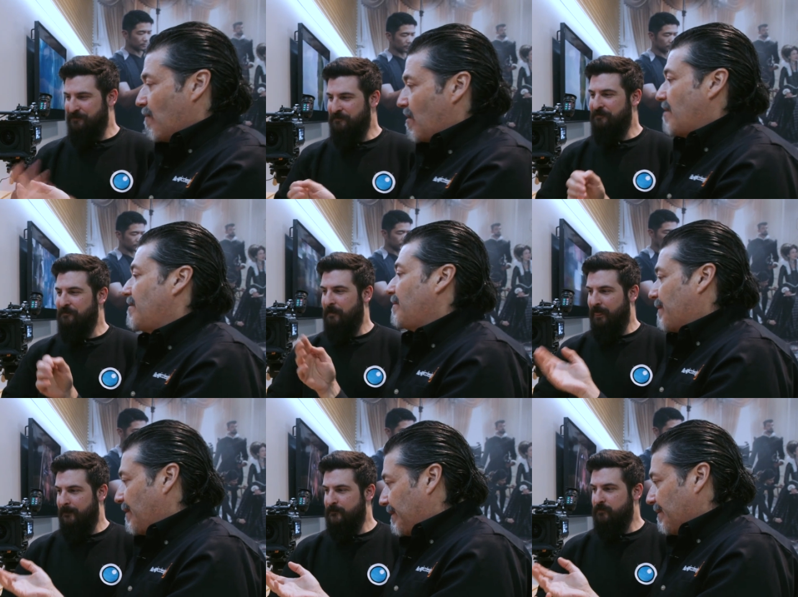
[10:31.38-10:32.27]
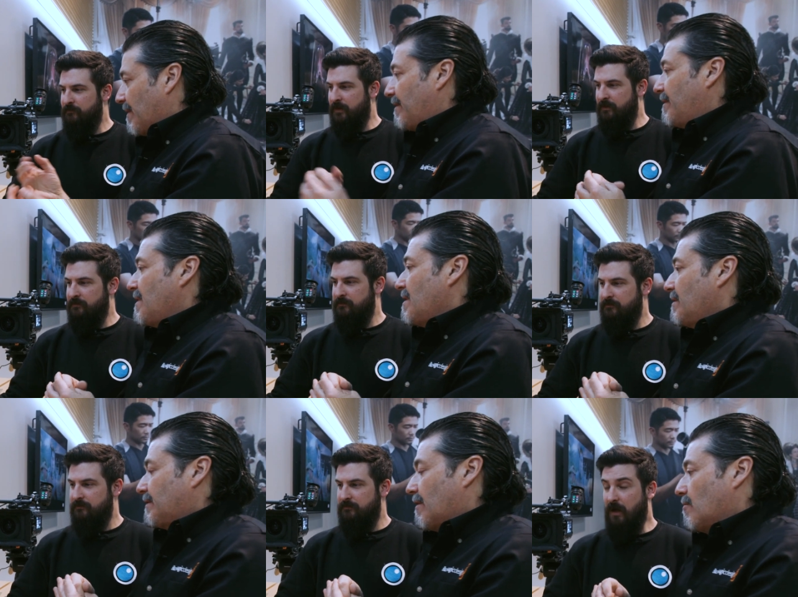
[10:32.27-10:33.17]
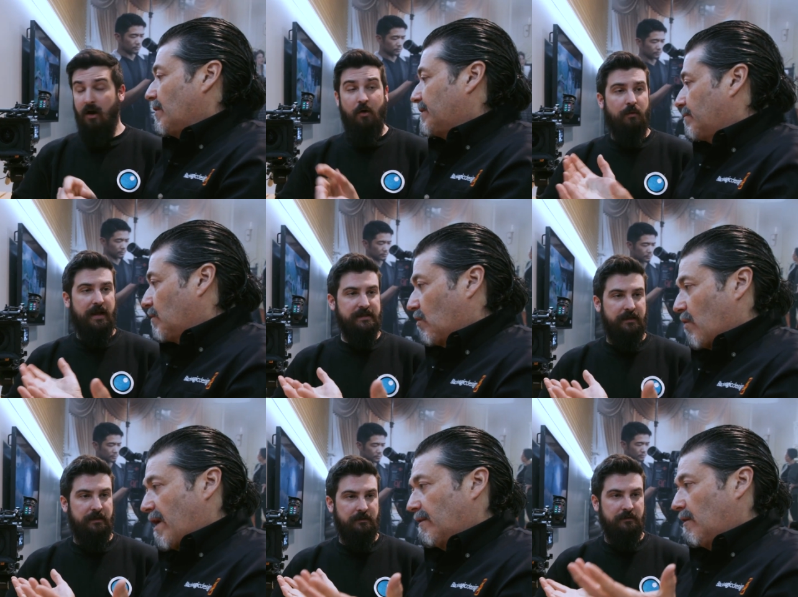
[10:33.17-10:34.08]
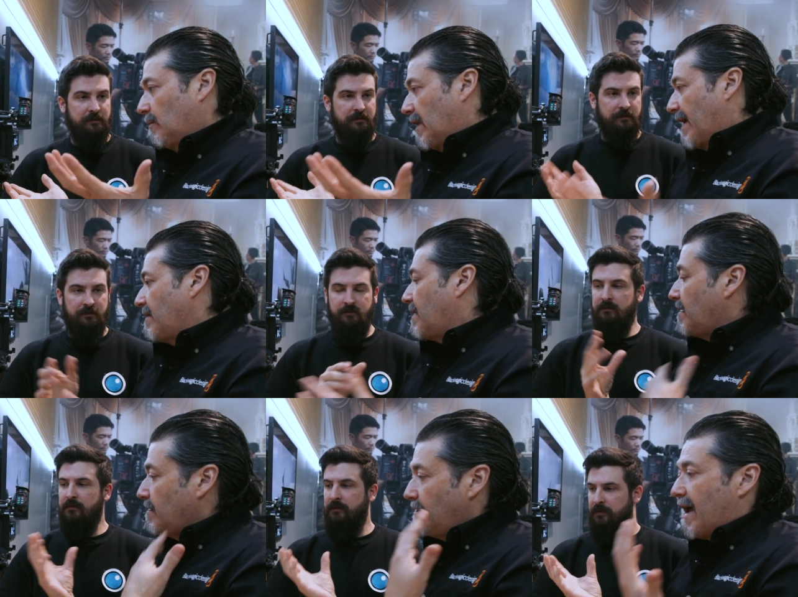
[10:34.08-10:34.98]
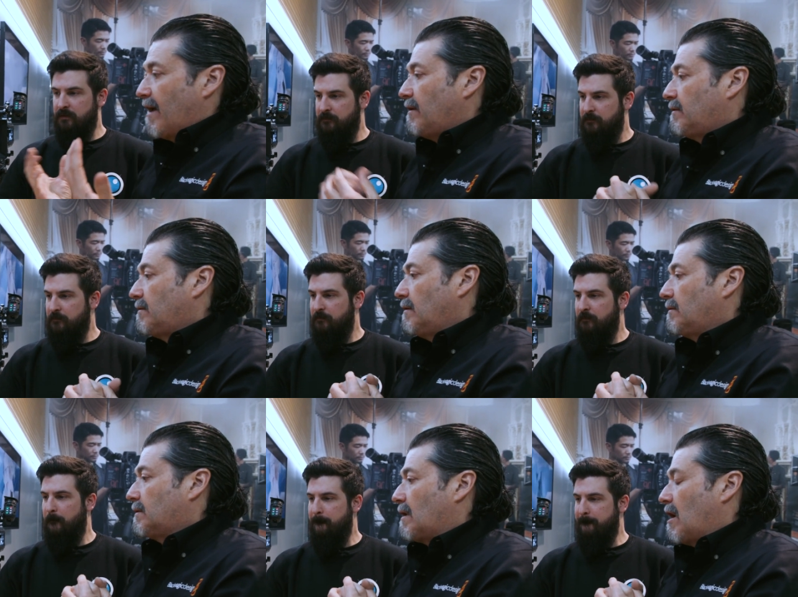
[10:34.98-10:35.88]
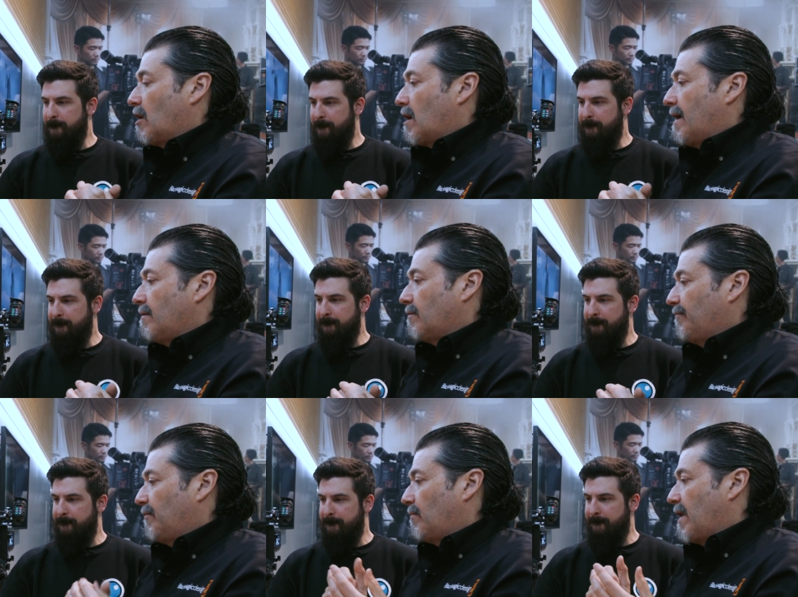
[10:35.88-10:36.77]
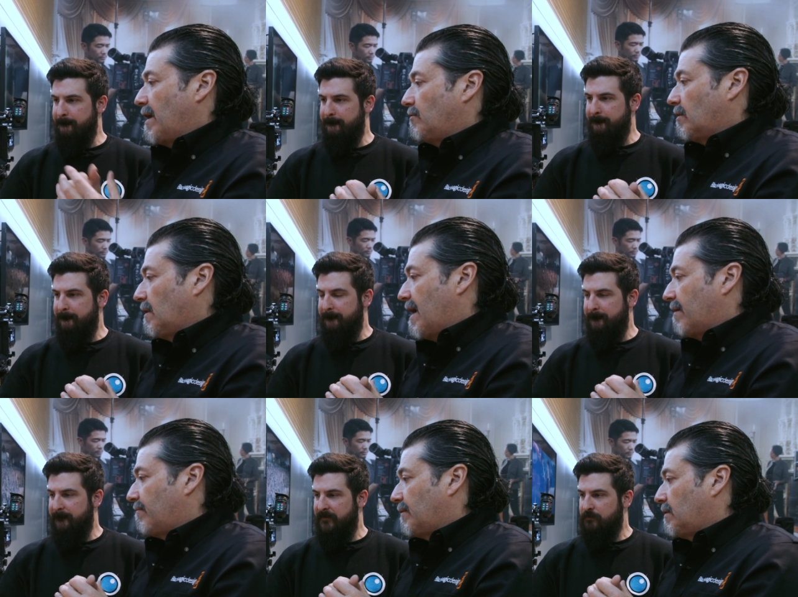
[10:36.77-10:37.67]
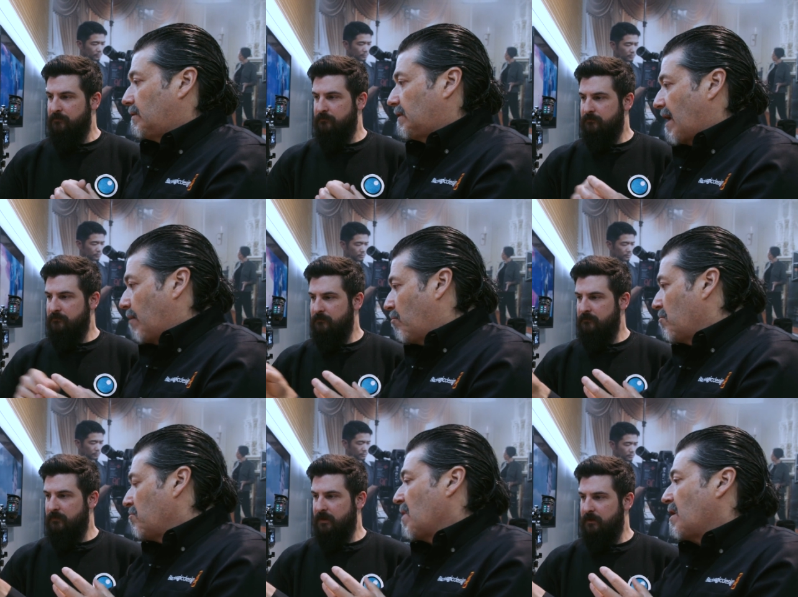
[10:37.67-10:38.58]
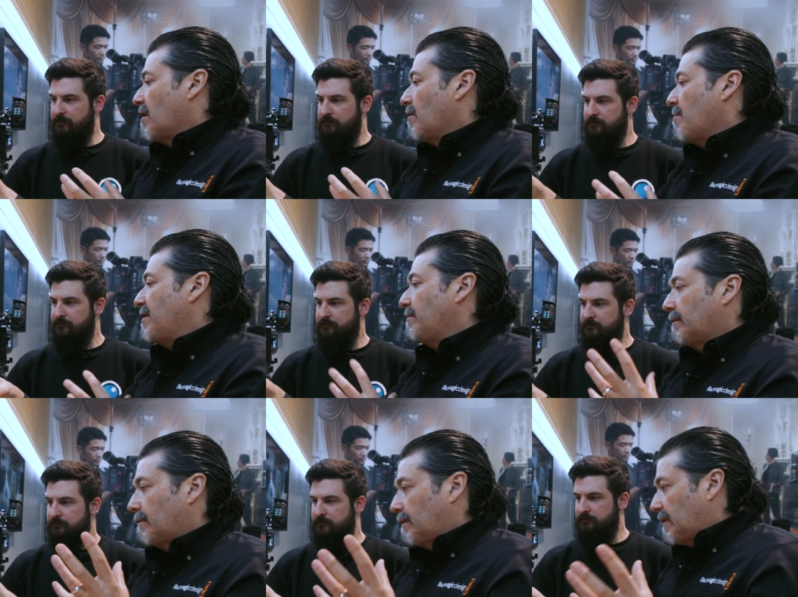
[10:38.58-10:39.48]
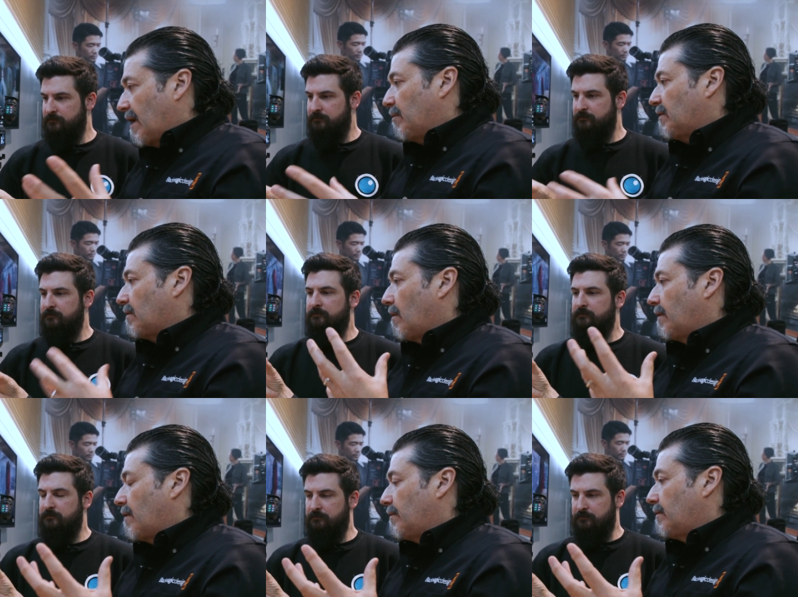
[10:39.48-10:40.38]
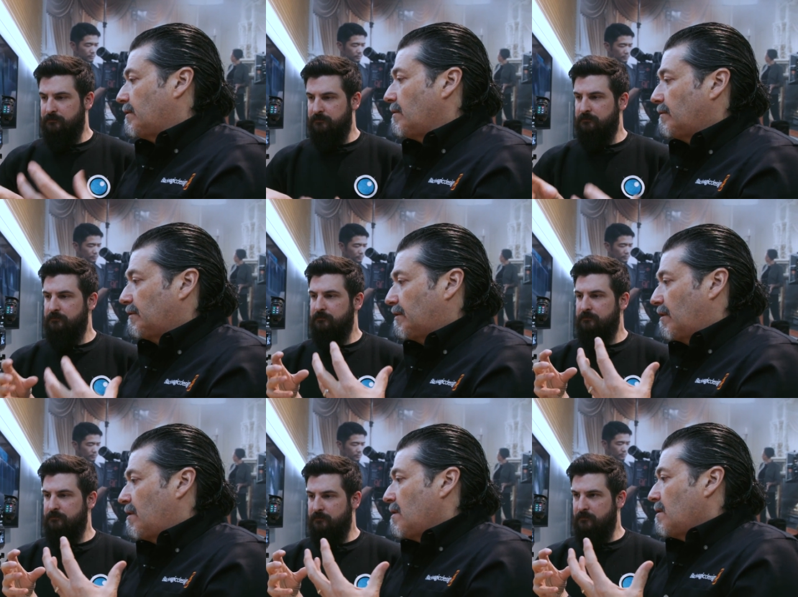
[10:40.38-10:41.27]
Speaker 1: 400 and 3200. So oh, it's excellent. great in low light. And yeah, it's, it's uh, got the full range and a lot of the same, you know, the menus are the same as all the others. It uses the,